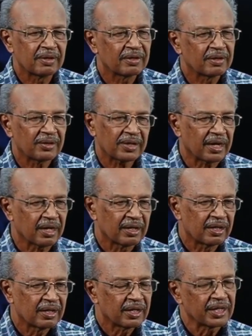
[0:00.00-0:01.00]
Okay.
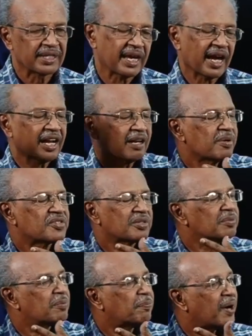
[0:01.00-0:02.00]
It can be
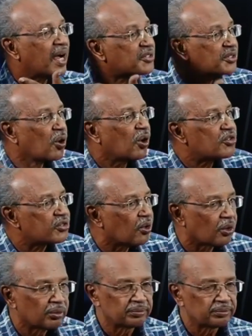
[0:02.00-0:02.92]
simple past also.